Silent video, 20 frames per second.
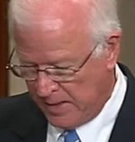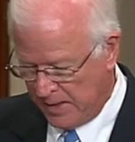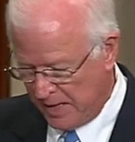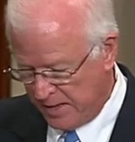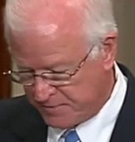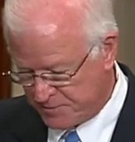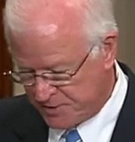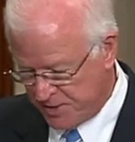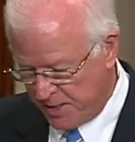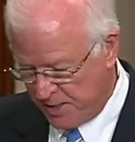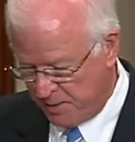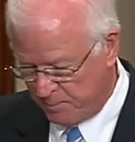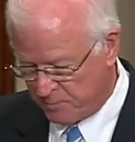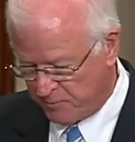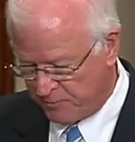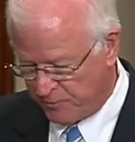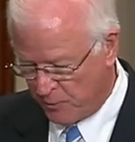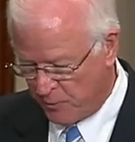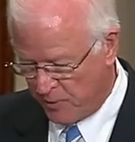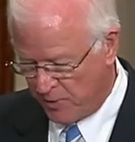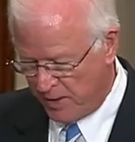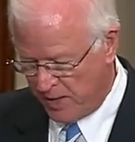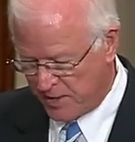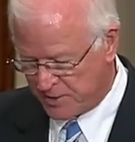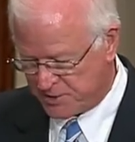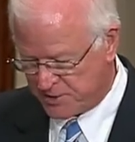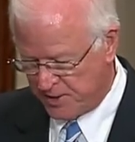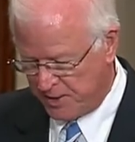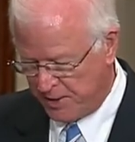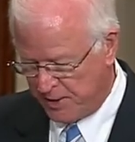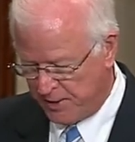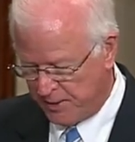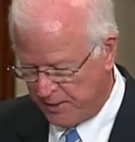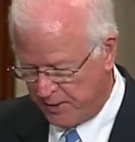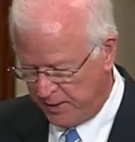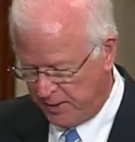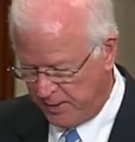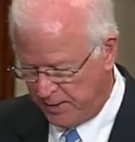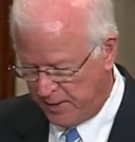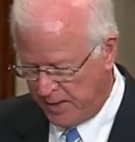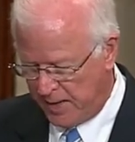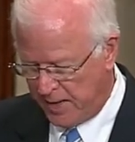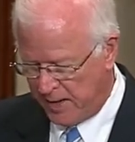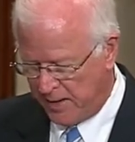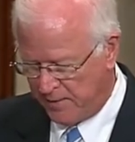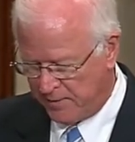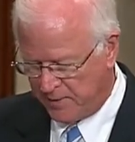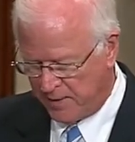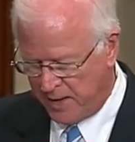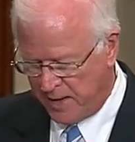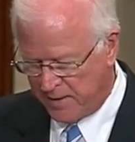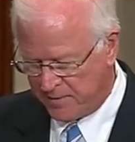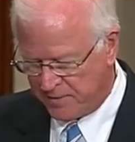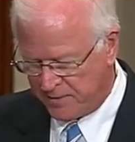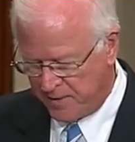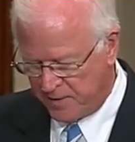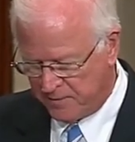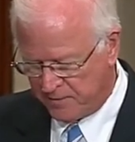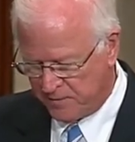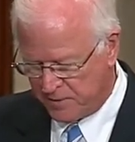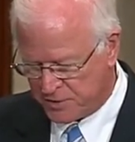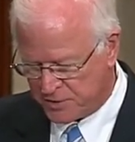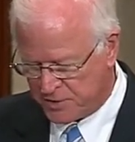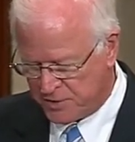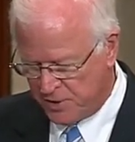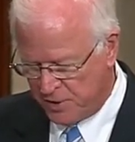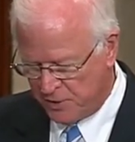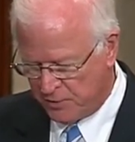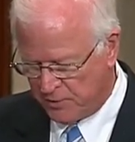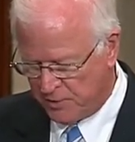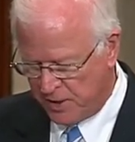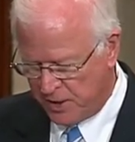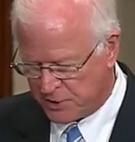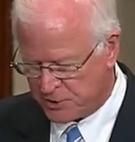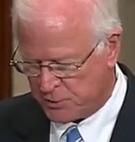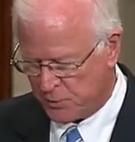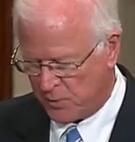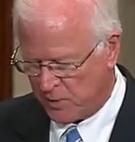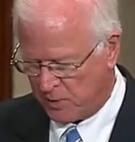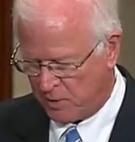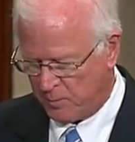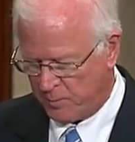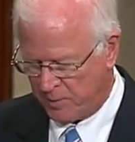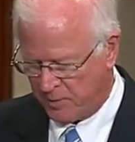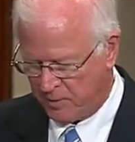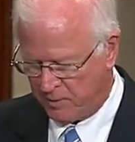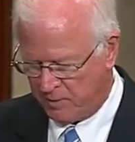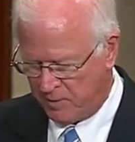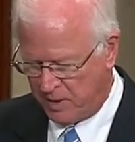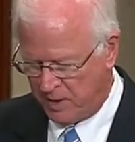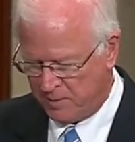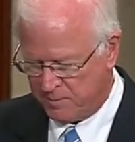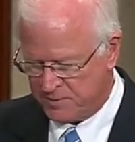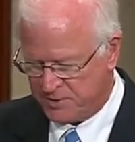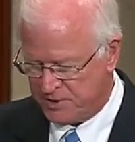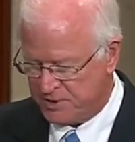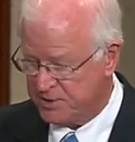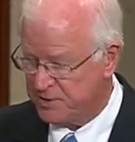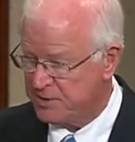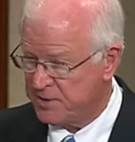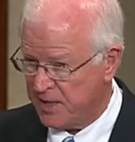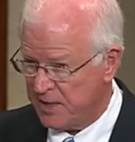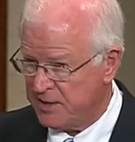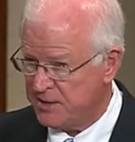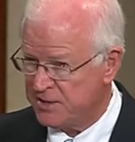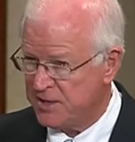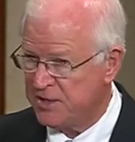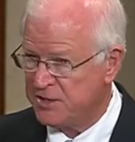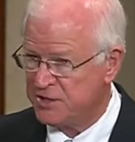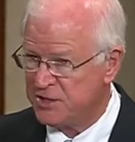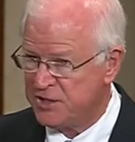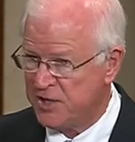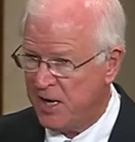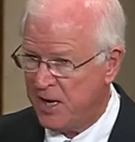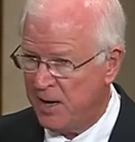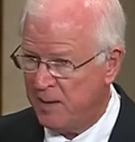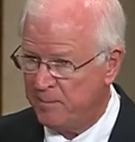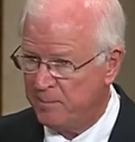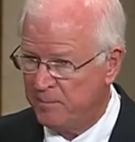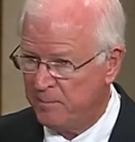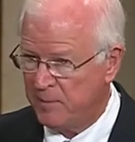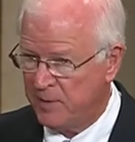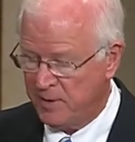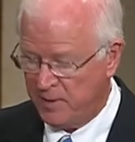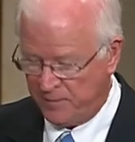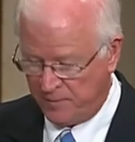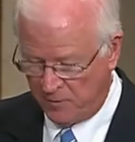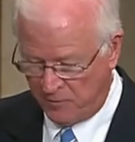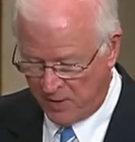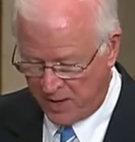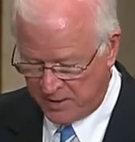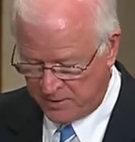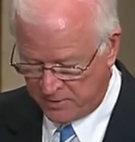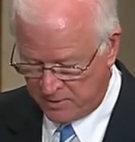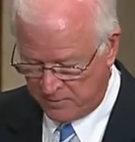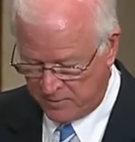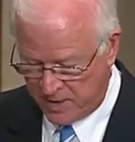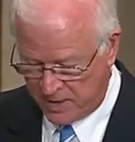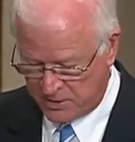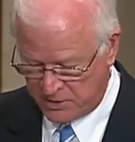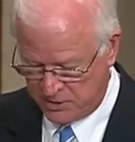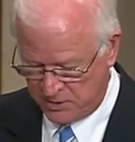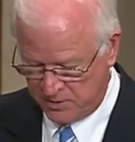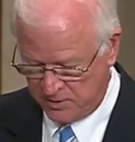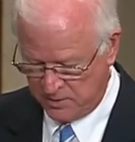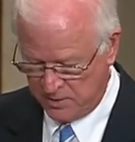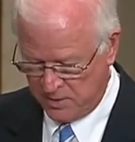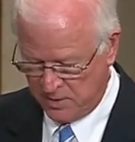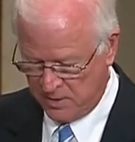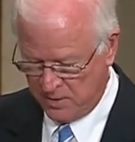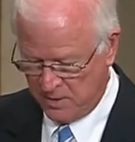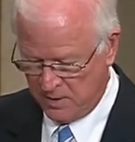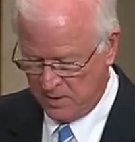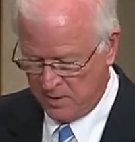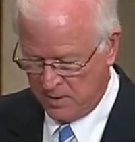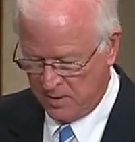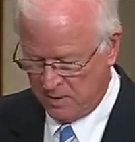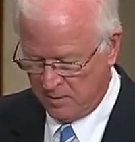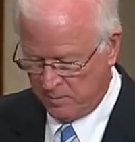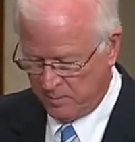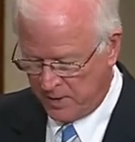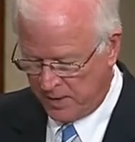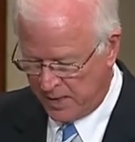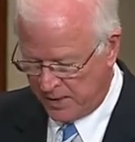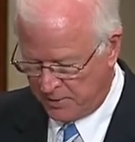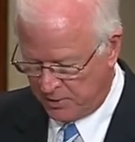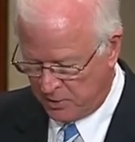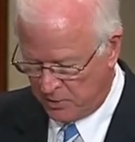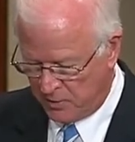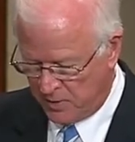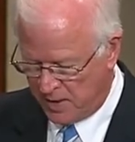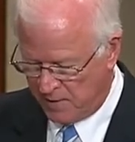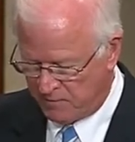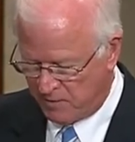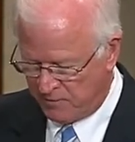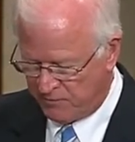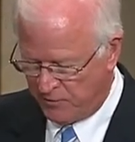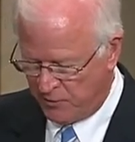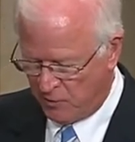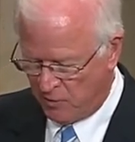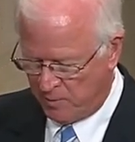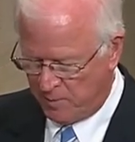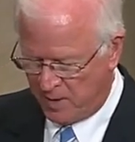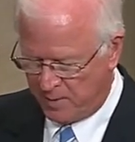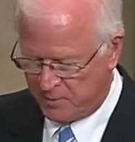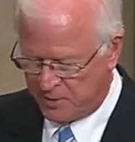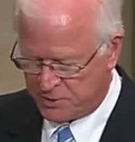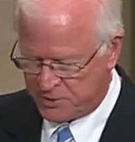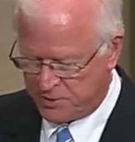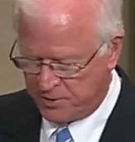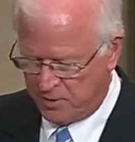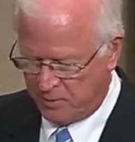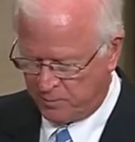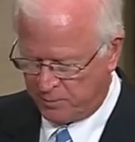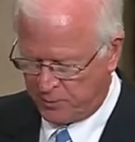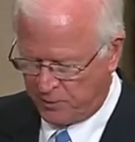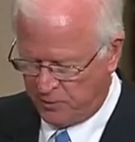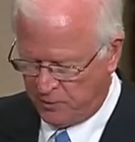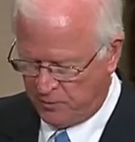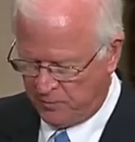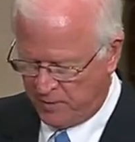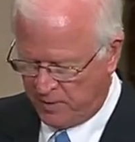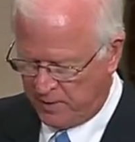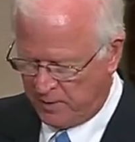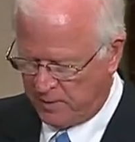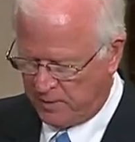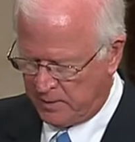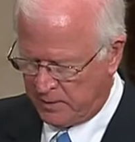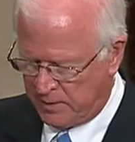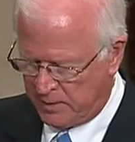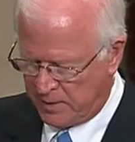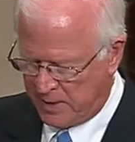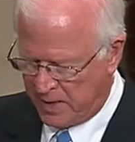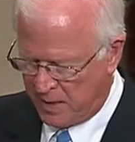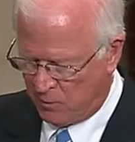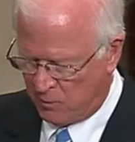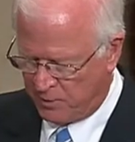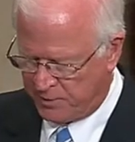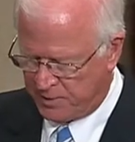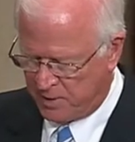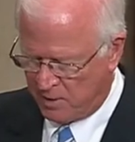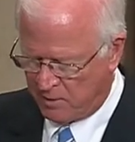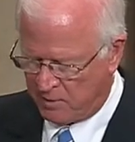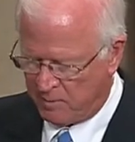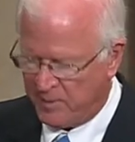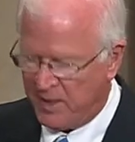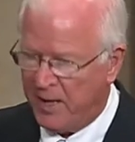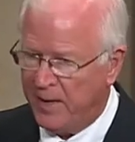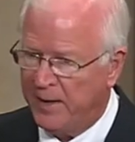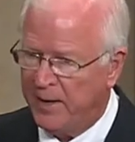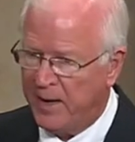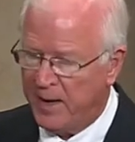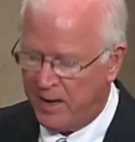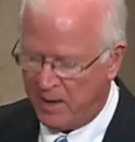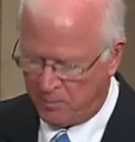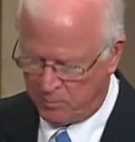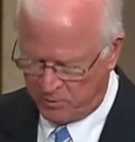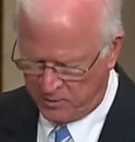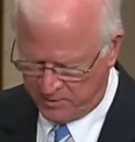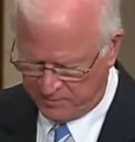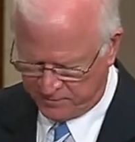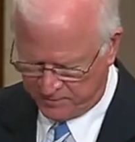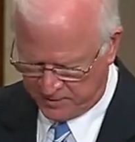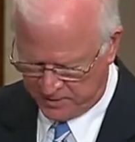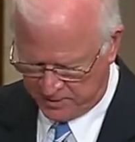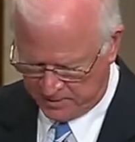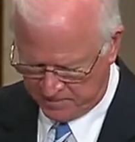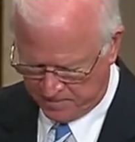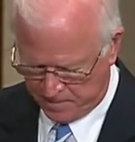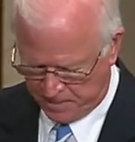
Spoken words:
I've said it before and I'll say it again now that I think this new guest worker program takes a step in the right direction. But I do have a few amendments to improve it that I will talk about now briefly.